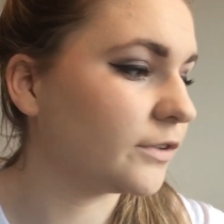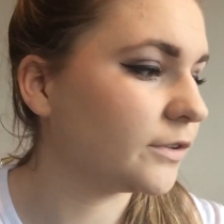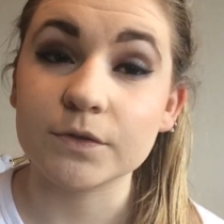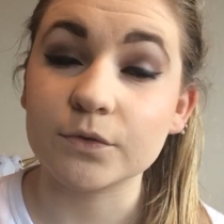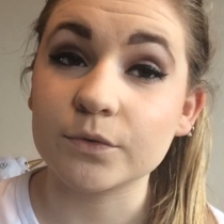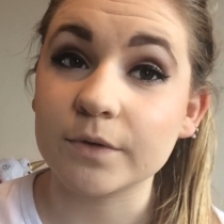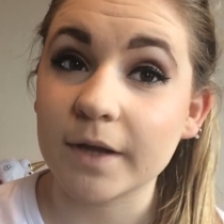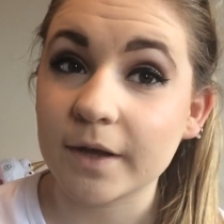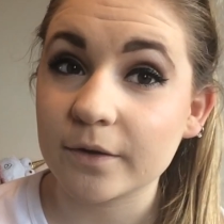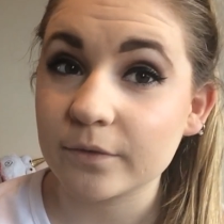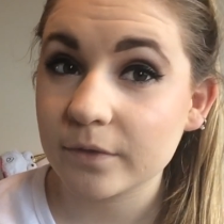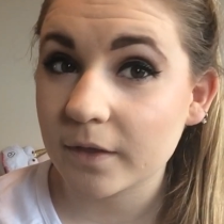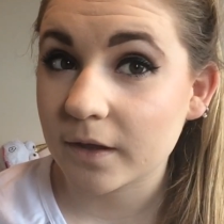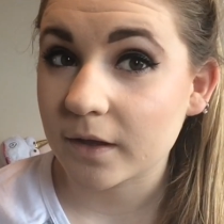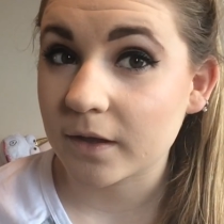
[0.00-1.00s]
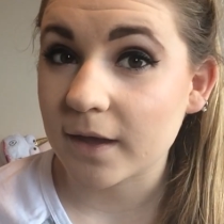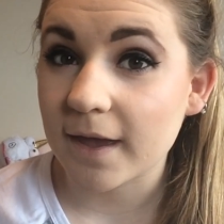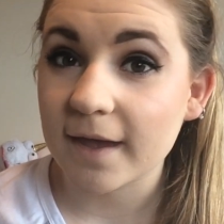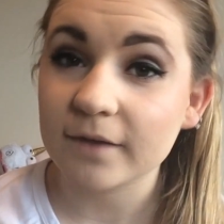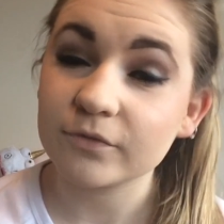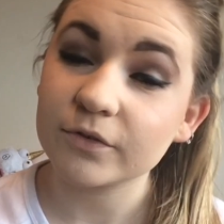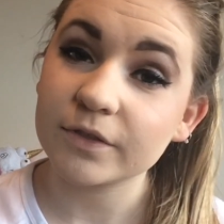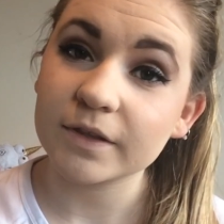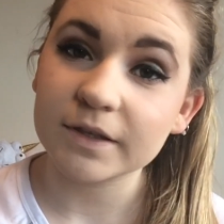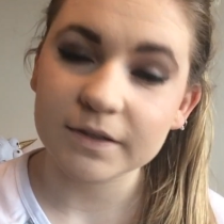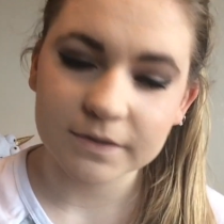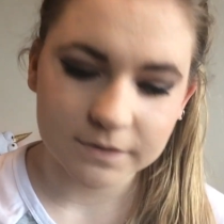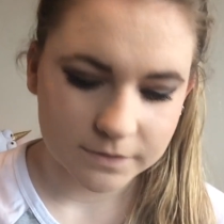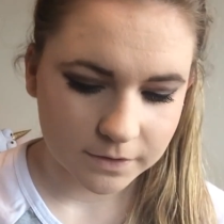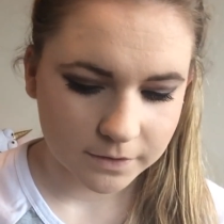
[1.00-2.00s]
So now that
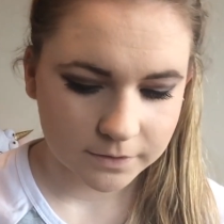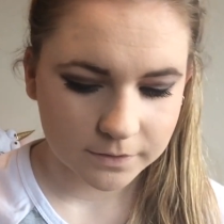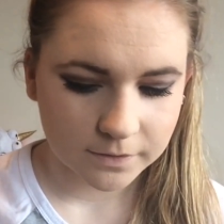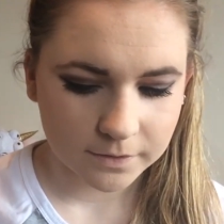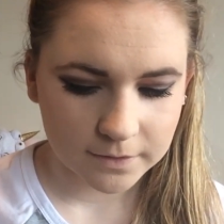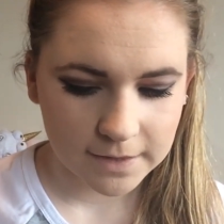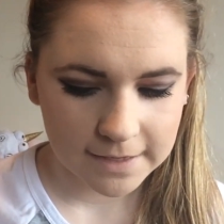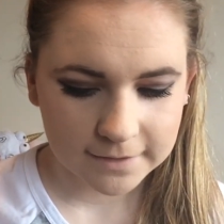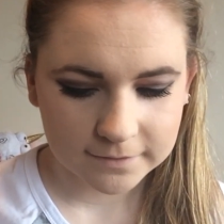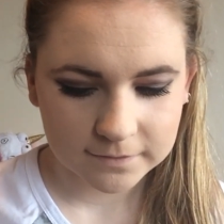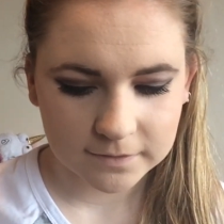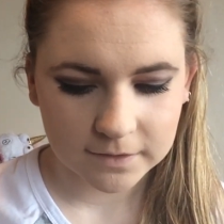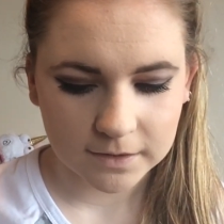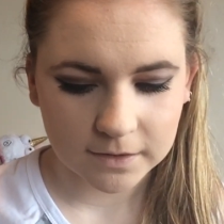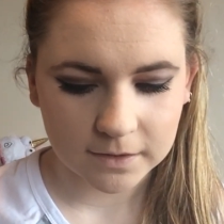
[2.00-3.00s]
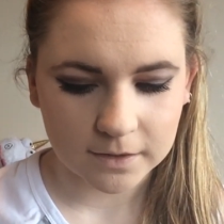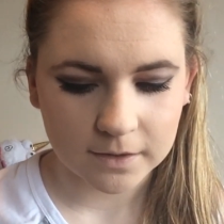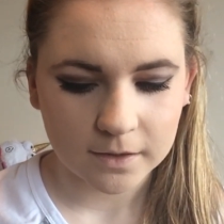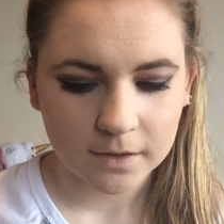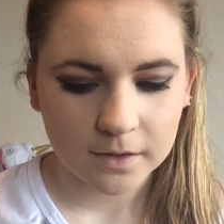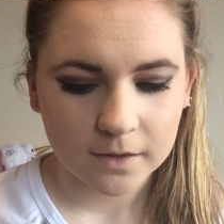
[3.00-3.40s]
everything's done, lastly